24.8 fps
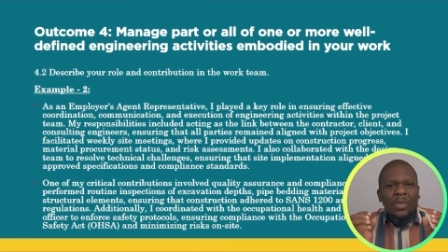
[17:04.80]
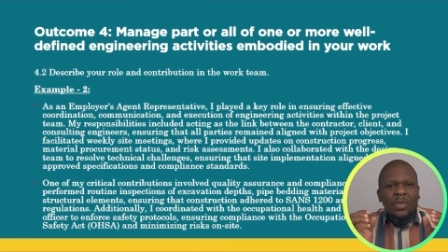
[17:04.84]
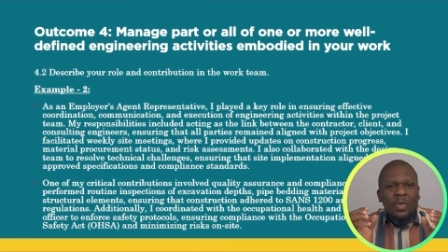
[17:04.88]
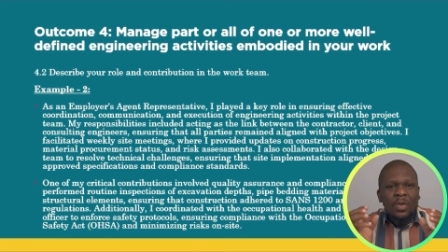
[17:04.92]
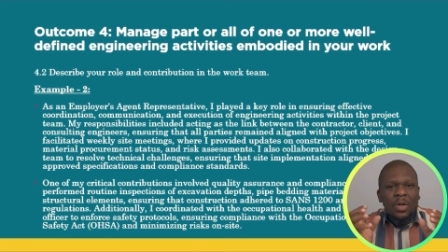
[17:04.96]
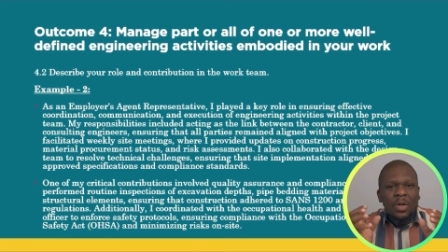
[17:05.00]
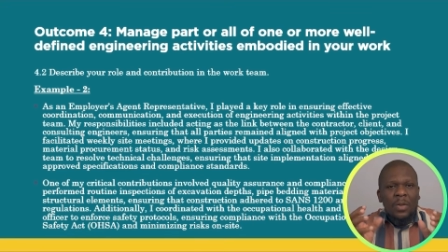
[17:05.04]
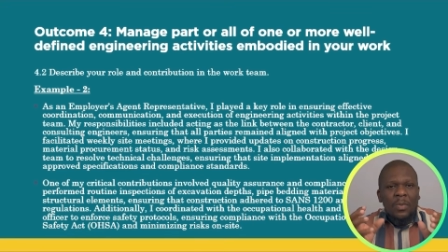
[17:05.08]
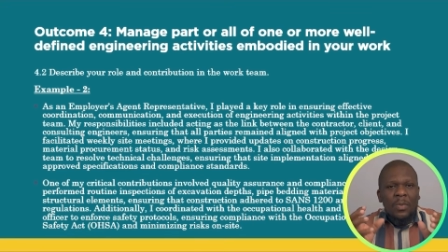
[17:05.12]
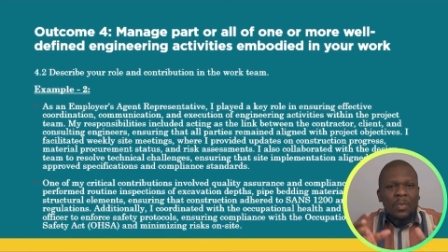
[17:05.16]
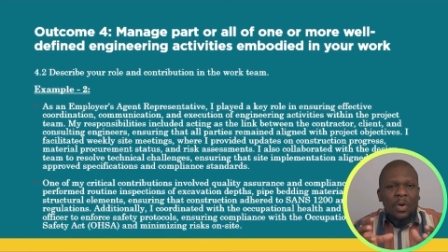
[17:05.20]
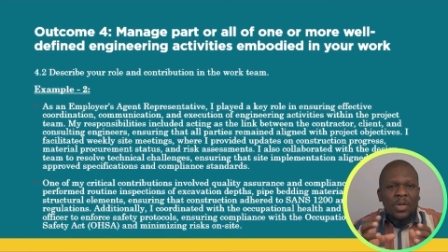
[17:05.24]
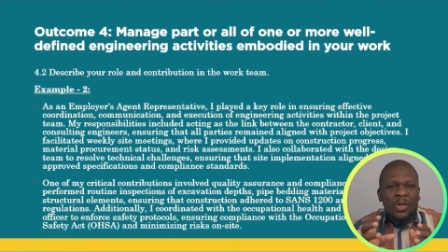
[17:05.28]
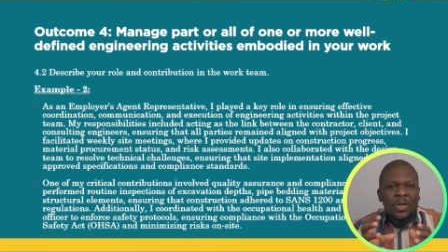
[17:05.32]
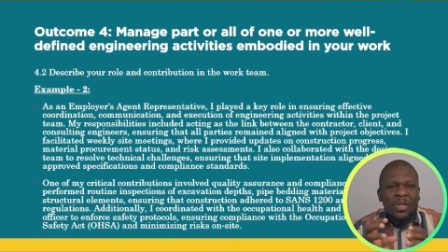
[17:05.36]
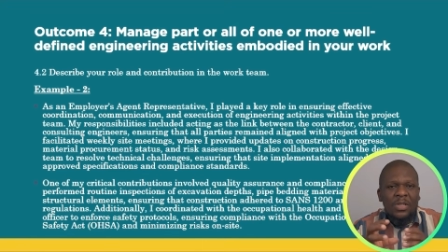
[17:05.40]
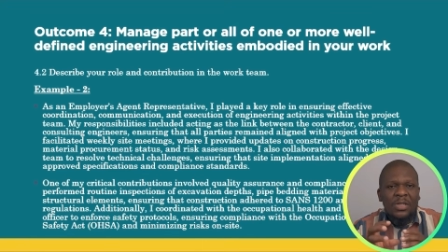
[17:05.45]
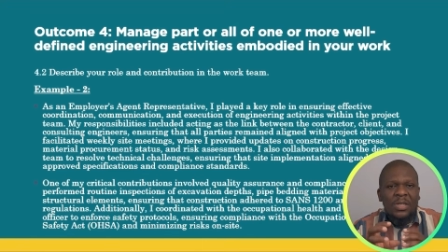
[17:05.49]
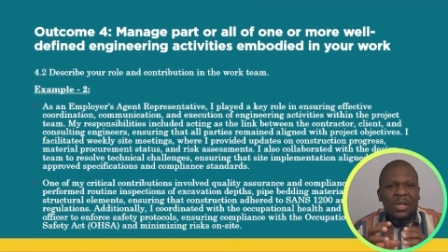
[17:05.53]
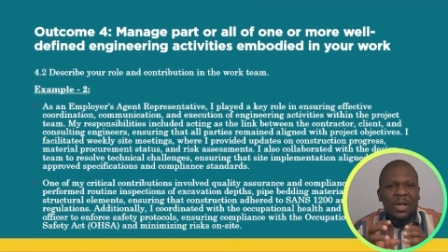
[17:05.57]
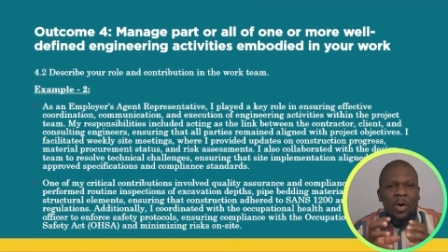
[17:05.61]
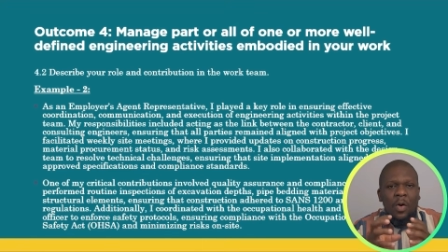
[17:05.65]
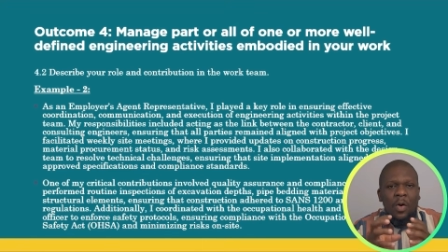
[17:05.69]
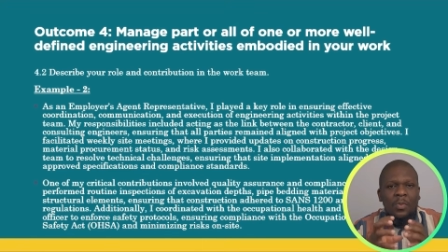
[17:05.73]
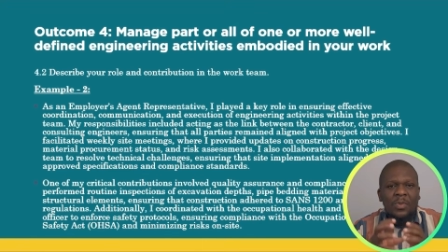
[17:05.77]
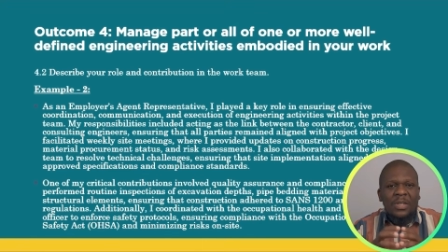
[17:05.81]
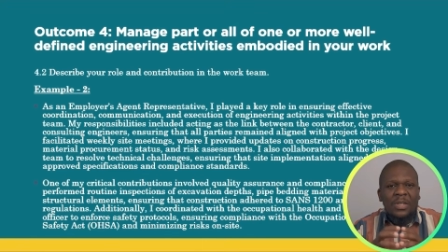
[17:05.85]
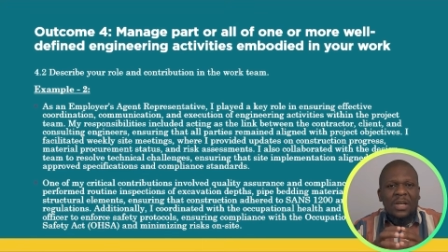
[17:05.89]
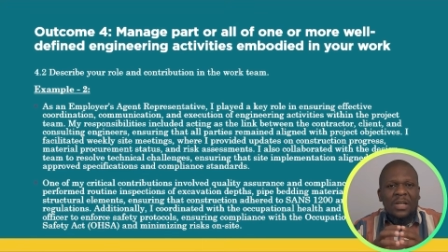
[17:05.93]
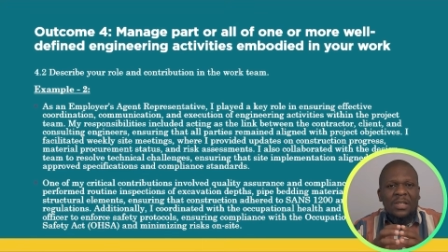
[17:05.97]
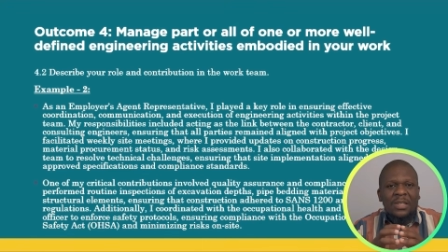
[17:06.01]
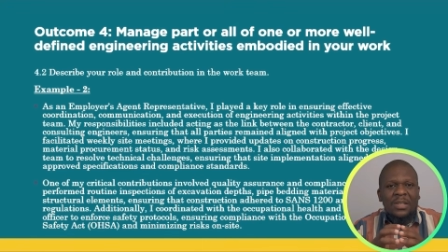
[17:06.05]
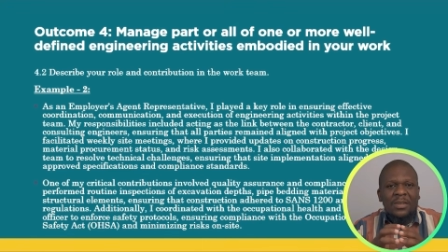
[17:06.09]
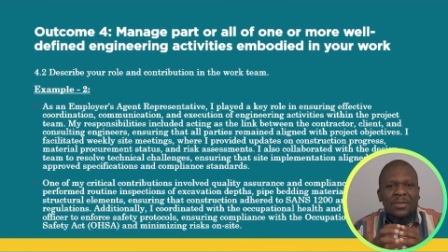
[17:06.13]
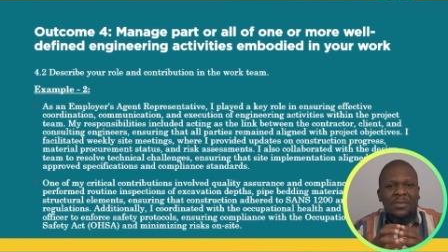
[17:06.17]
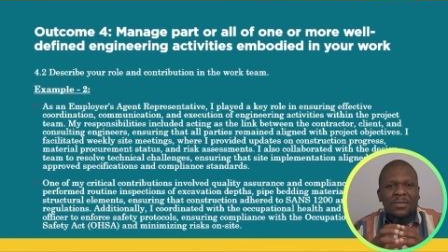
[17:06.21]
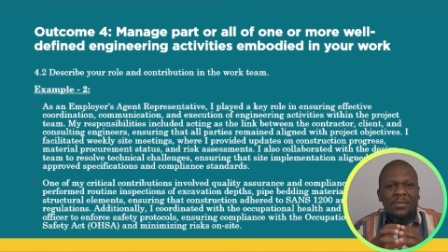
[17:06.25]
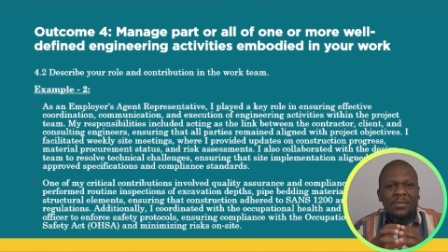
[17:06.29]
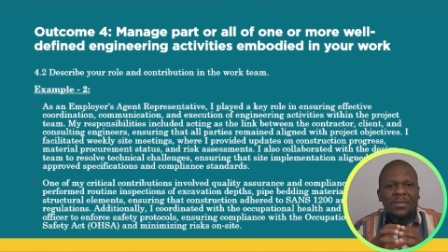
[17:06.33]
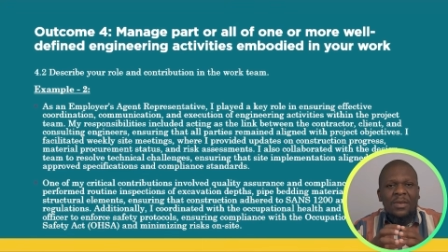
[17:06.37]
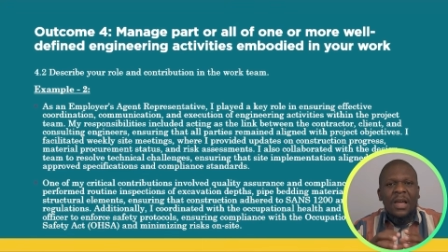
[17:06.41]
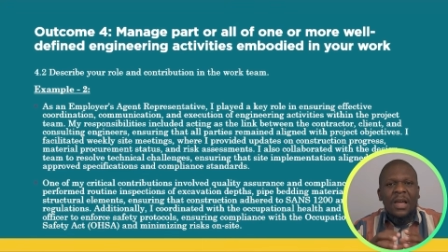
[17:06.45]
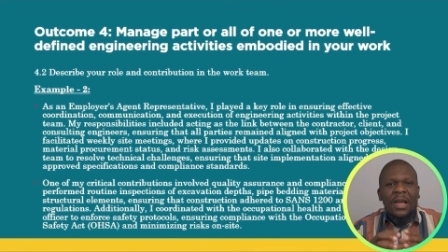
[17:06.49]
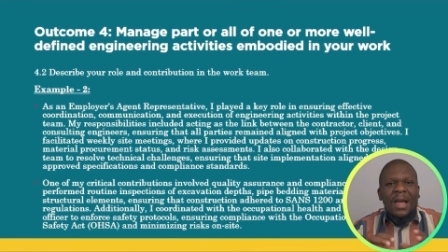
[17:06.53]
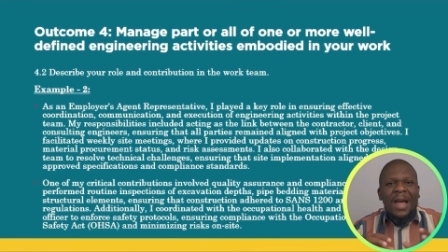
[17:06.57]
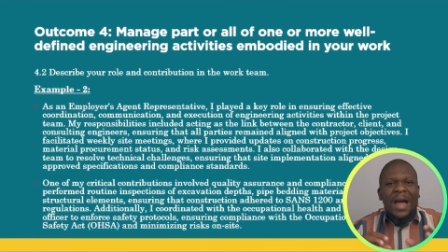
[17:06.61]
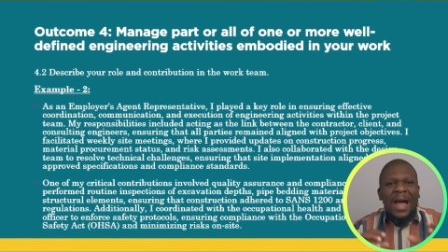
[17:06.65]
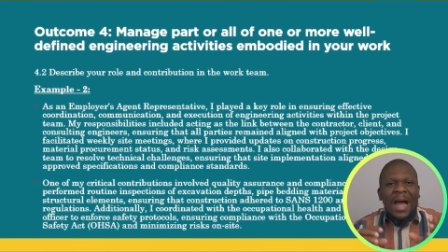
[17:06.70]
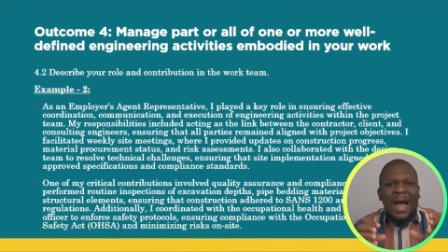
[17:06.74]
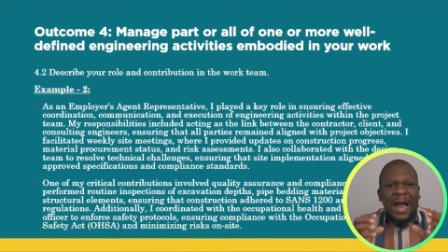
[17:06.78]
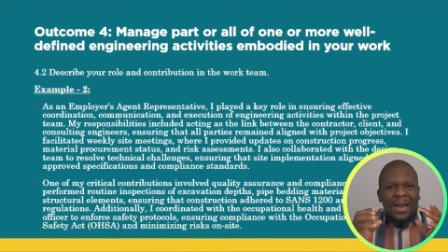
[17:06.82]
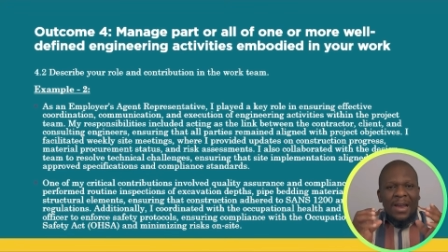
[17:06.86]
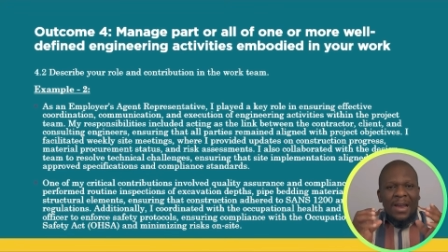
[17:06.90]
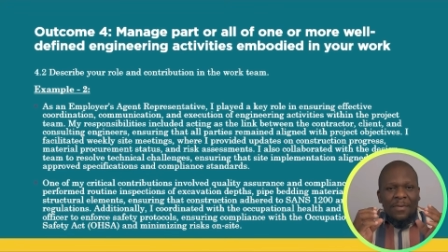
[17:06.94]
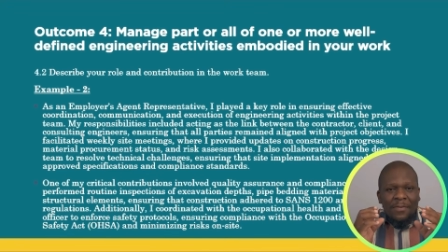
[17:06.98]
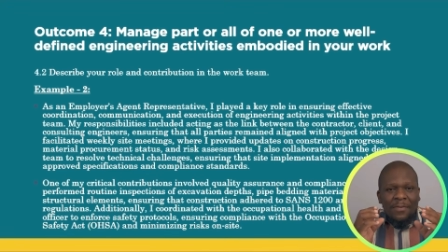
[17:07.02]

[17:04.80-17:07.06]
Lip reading: to the project objective. I